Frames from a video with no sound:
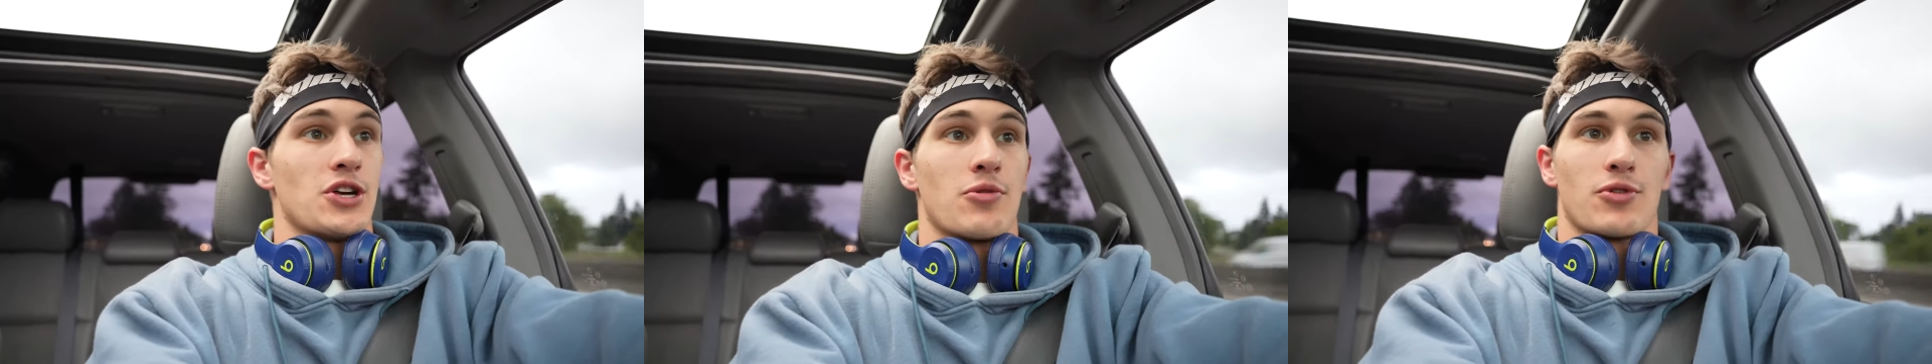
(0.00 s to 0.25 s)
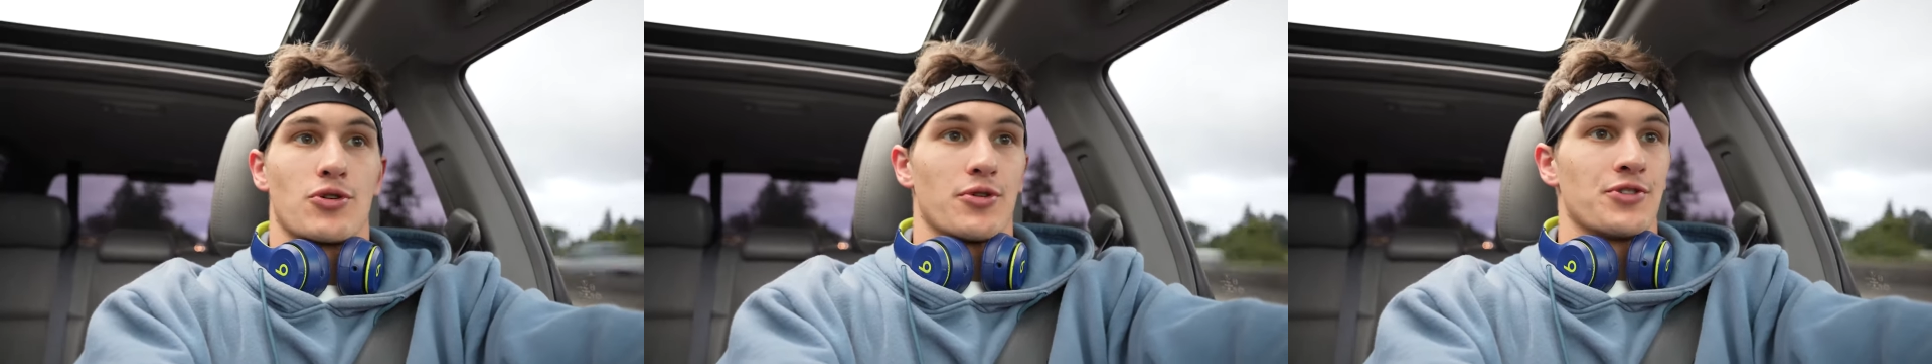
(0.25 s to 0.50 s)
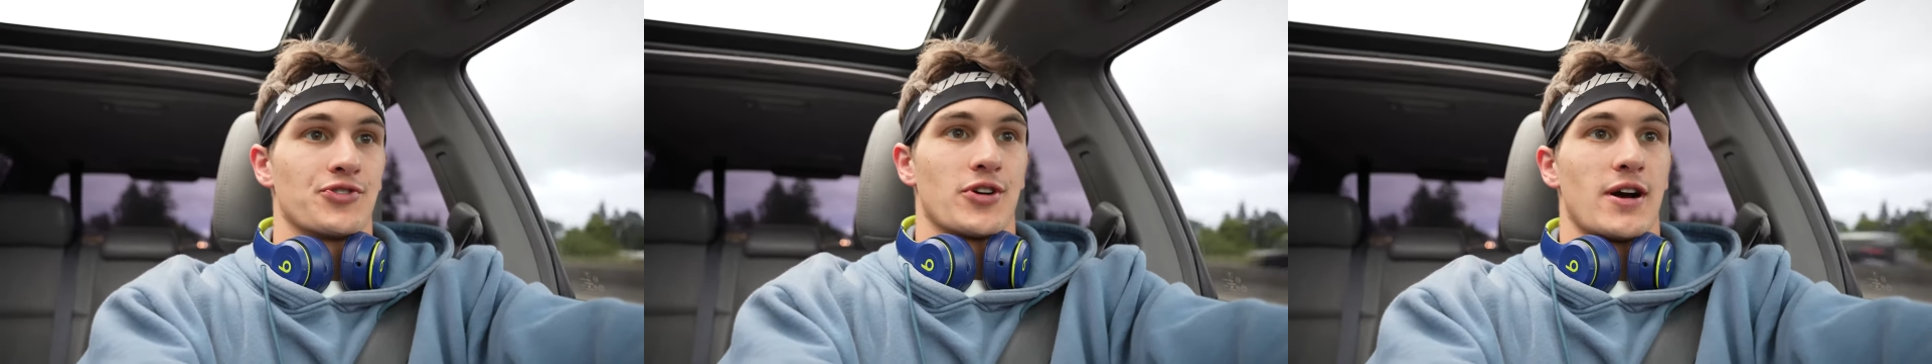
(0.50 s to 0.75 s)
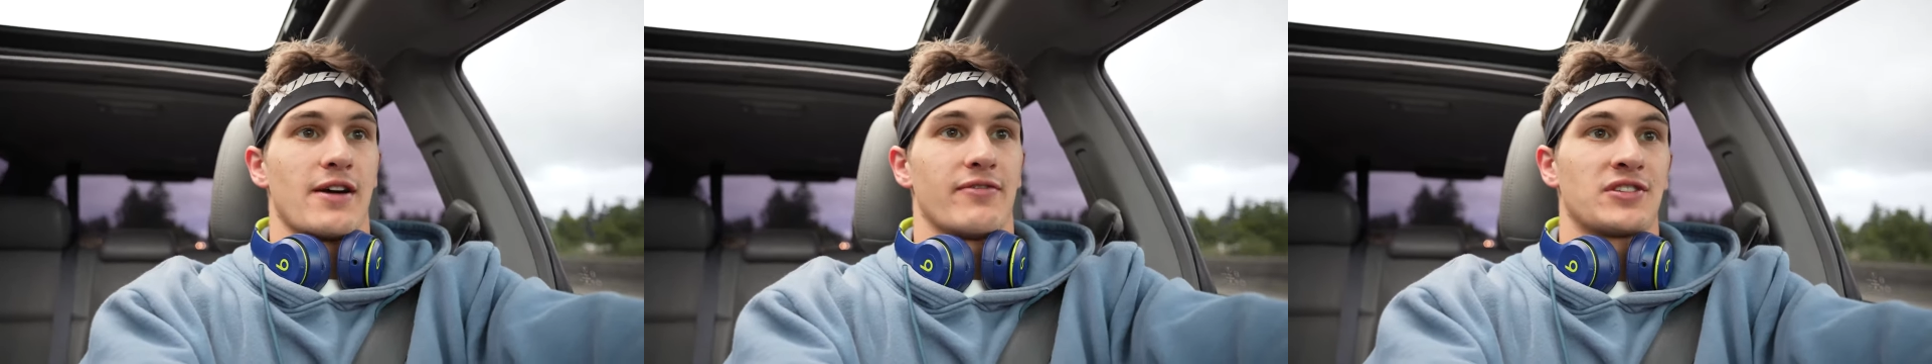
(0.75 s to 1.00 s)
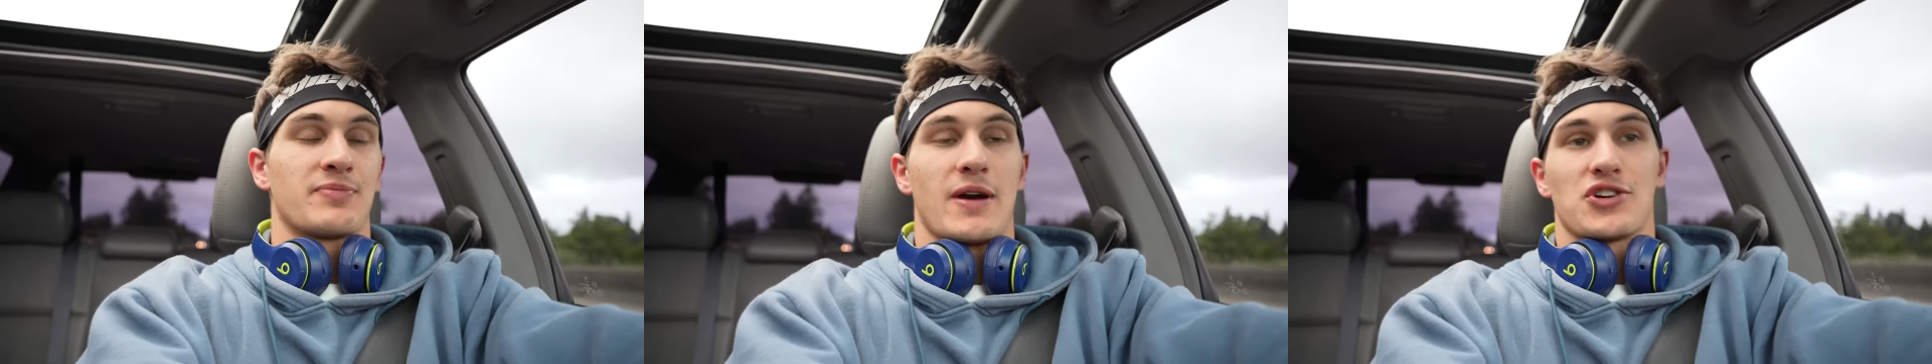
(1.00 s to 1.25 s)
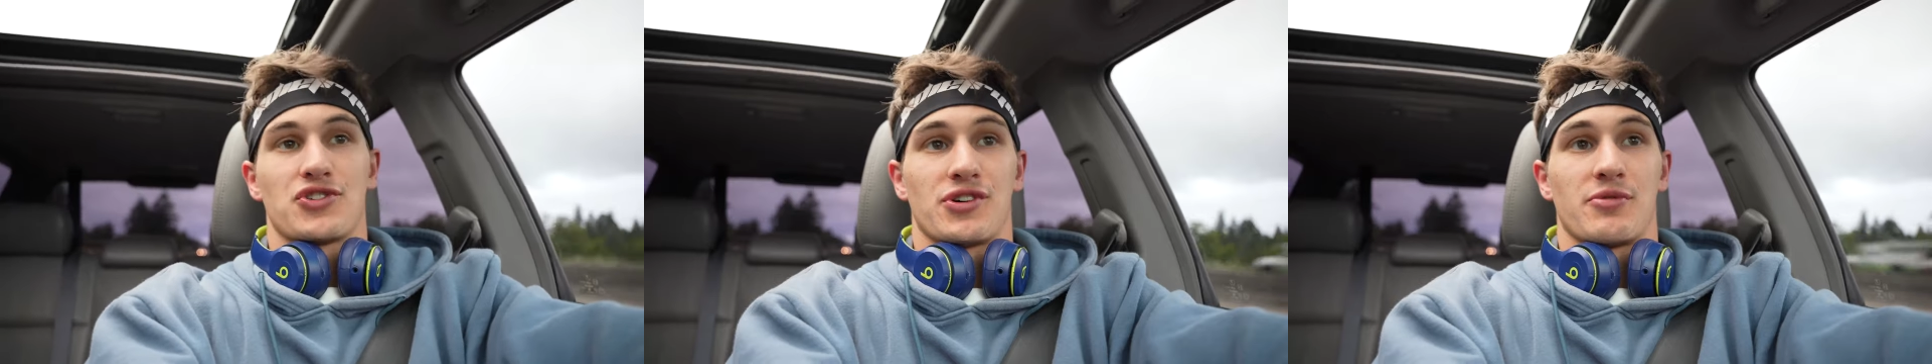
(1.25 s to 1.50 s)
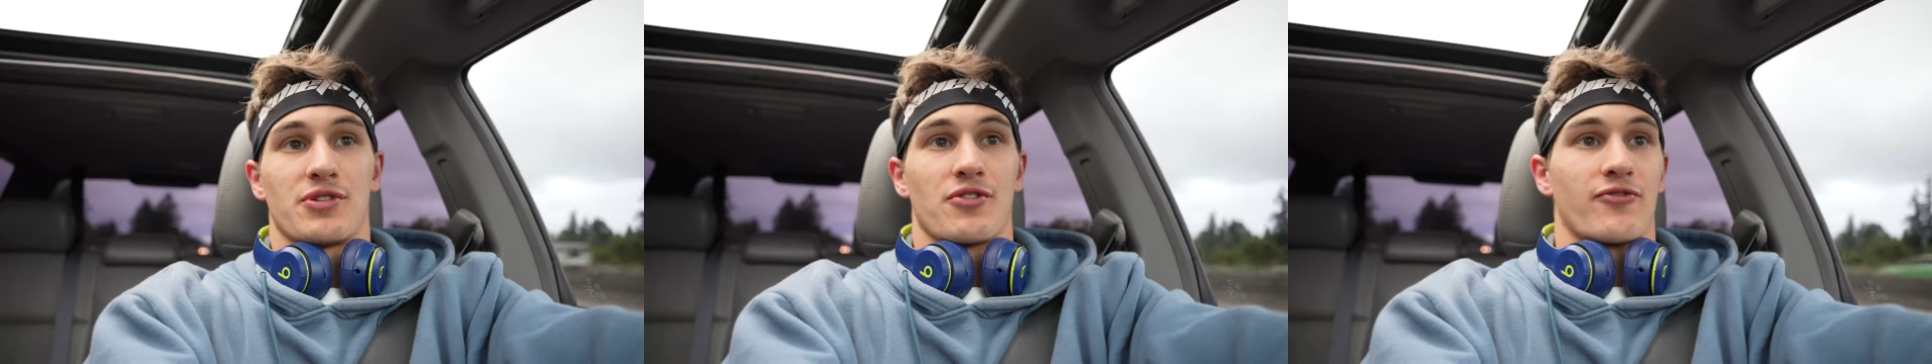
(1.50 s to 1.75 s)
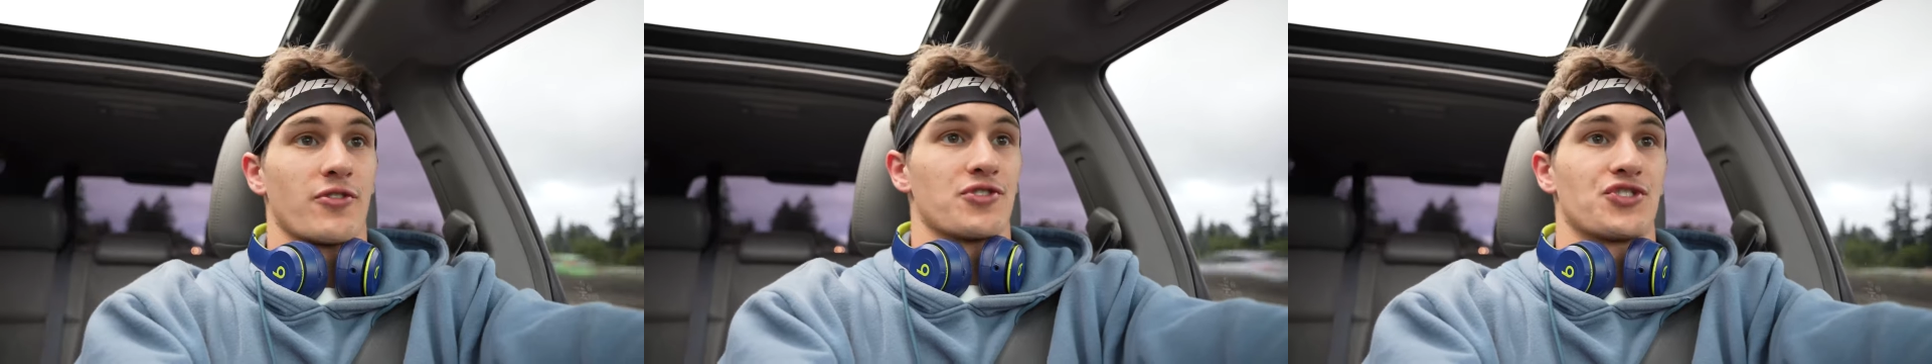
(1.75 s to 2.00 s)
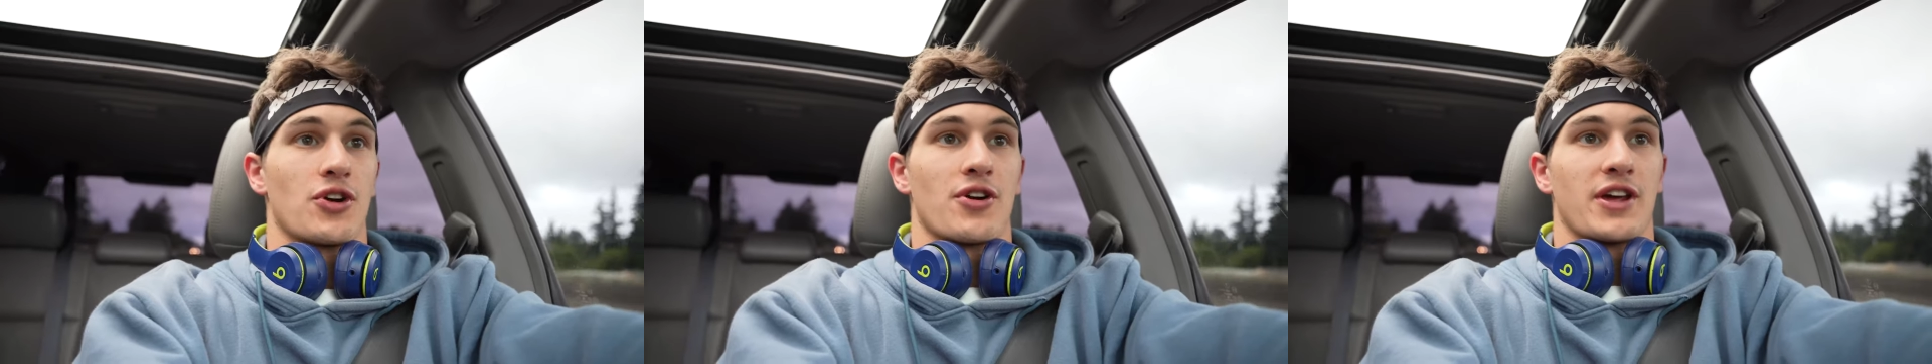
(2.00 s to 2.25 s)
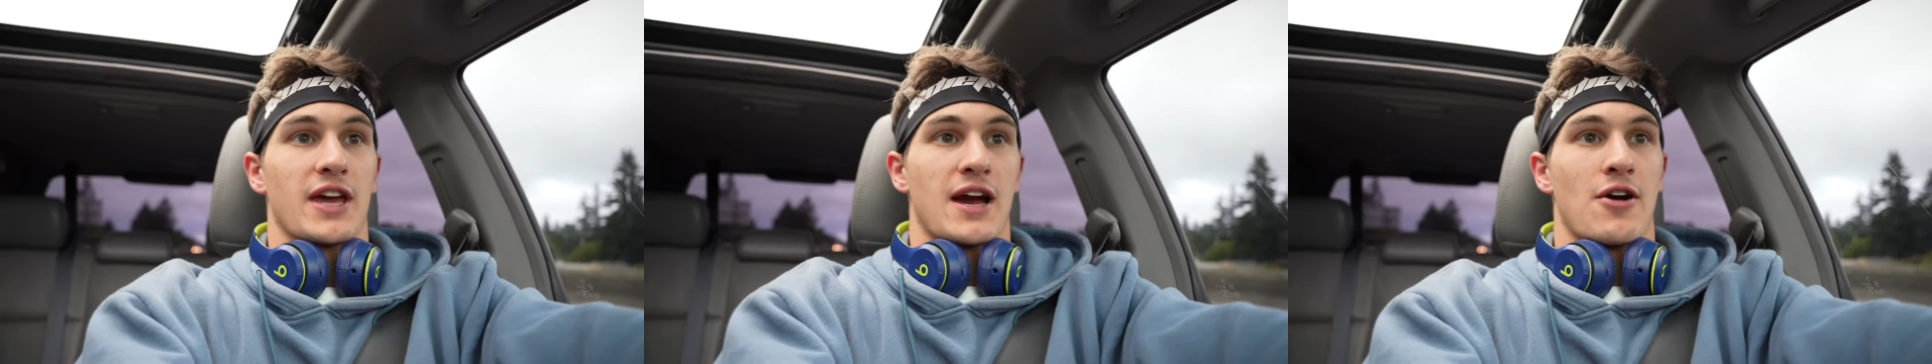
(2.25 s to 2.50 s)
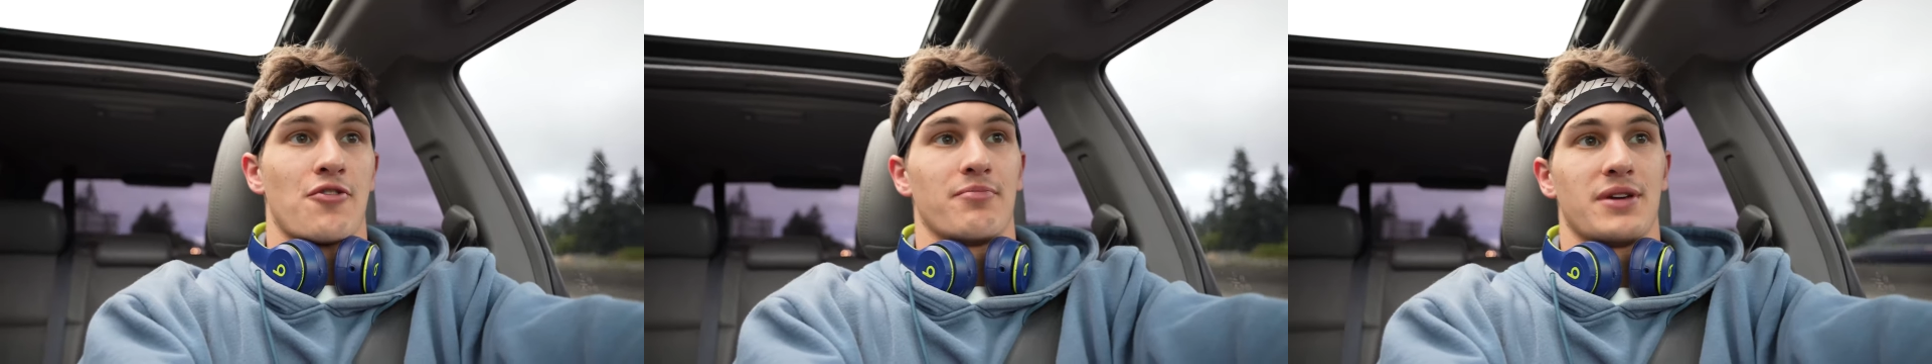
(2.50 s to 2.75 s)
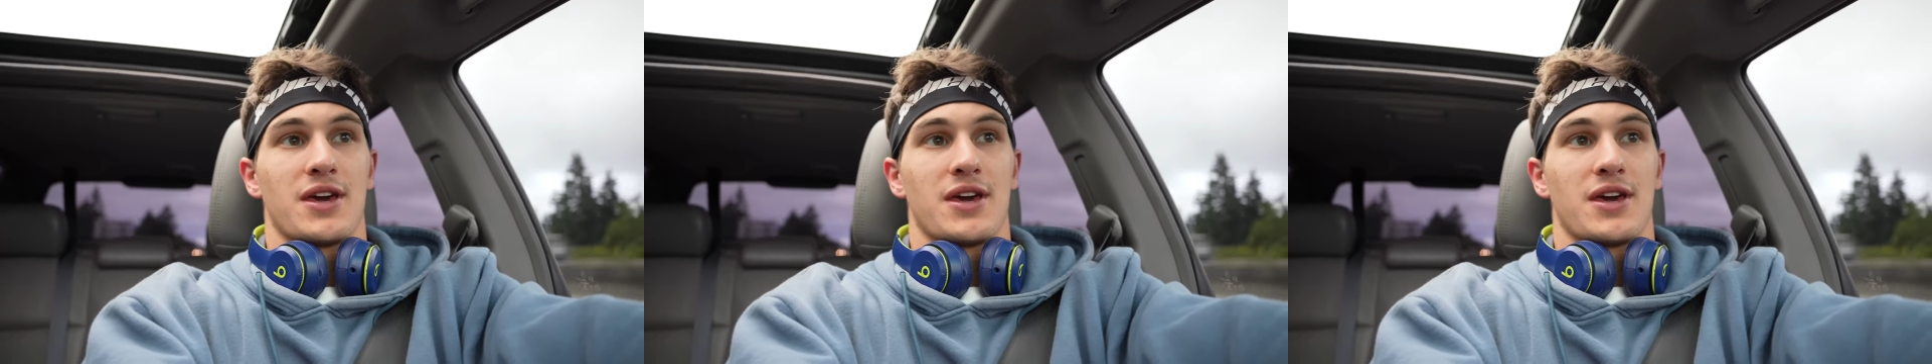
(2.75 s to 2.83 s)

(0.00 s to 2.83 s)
don't record and drive, especially when you're first starting out,